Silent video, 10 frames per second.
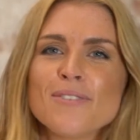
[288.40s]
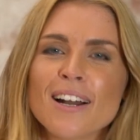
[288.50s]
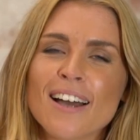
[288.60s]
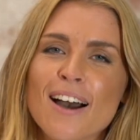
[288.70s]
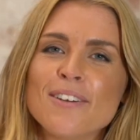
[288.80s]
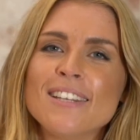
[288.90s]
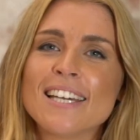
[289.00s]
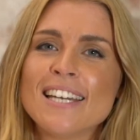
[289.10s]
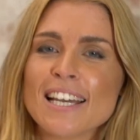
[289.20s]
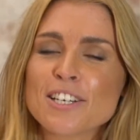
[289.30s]
you've uncovered the
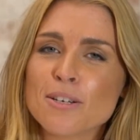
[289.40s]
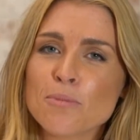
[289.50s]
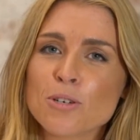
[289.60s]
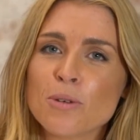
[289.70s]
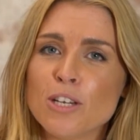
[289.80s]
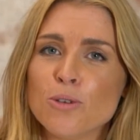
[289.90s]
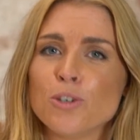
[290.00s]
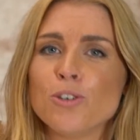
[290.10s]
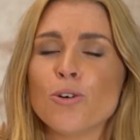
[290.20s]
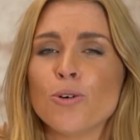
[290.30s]
connection between you
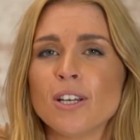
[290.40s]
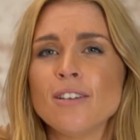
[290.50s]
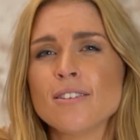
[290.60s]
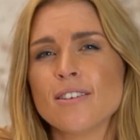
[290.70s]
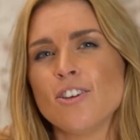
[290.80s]
and your audience